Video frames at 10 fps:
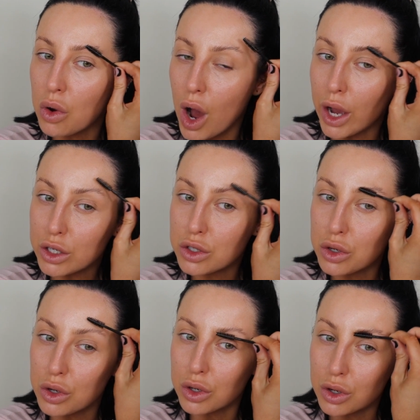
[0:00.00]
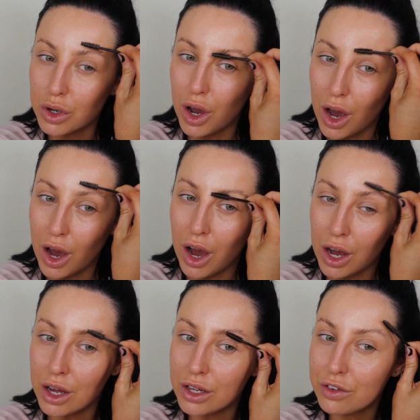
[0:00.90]
I took
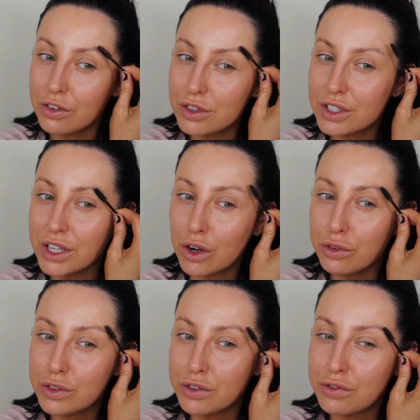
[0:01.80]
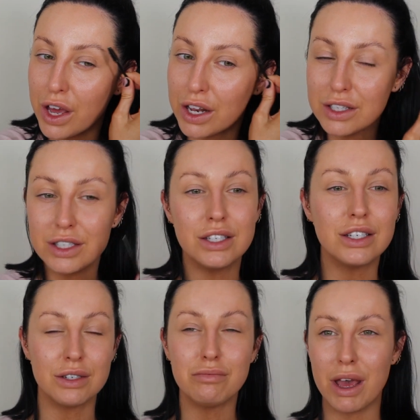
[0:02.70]
a
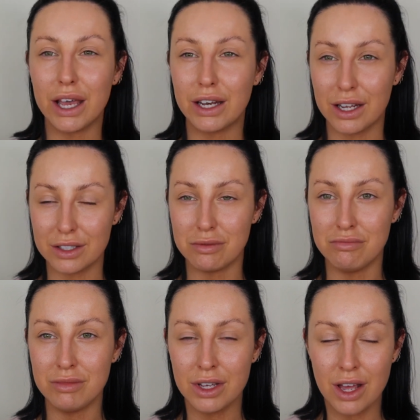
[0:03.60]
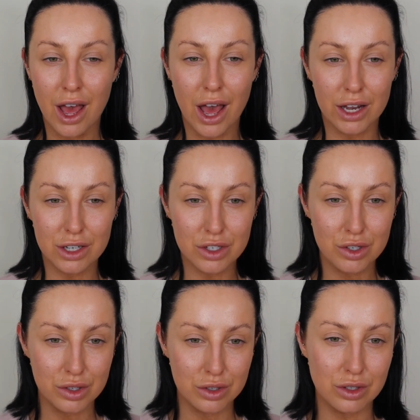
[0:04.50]
self-defense mechanism
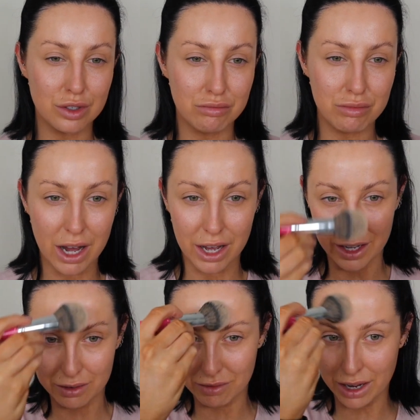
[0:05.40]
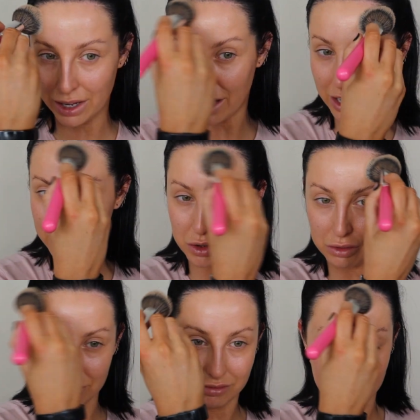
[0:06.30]
into my
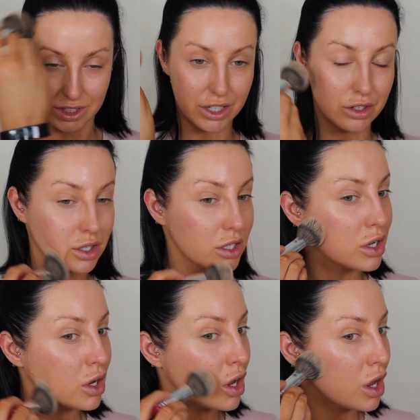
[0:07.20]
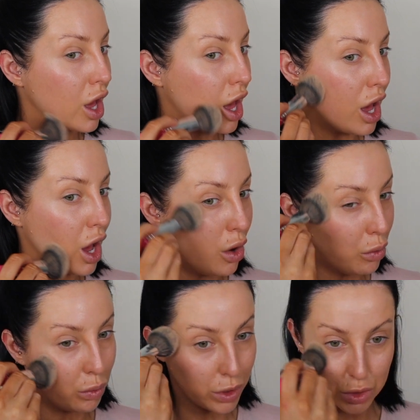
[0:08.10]
adult years,
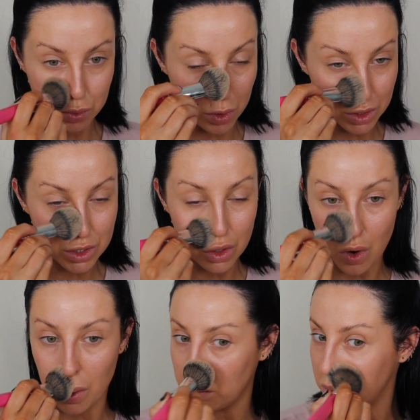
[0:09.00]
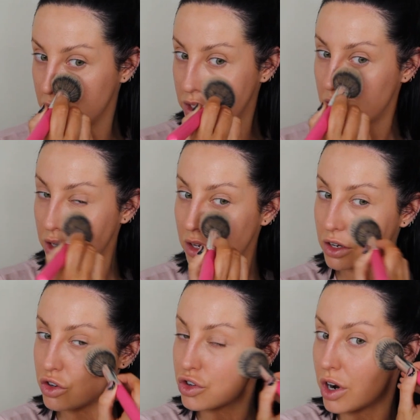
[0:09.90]
which was to always
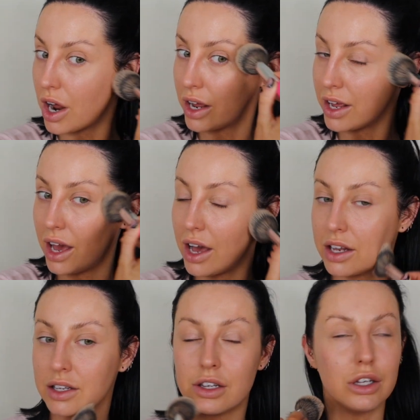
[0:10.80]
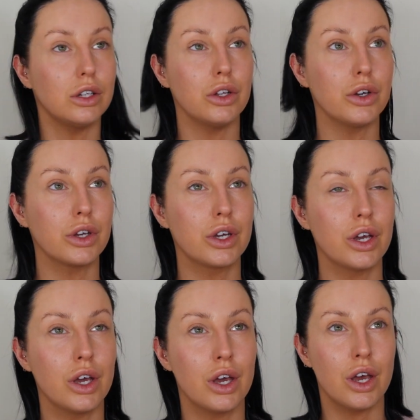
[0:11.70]
try and look
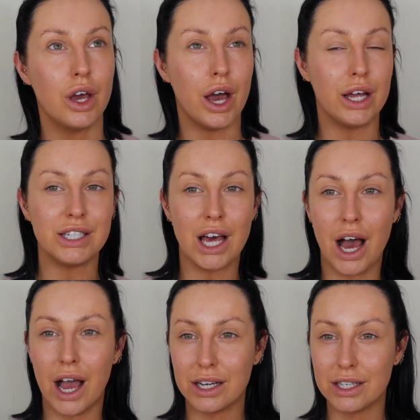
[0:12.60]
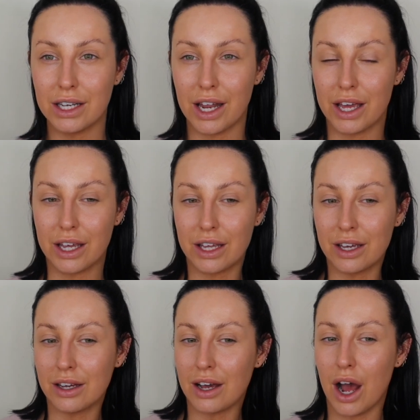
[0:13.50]
and act
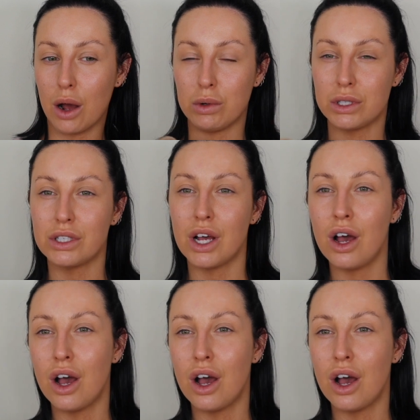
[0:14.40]
like I was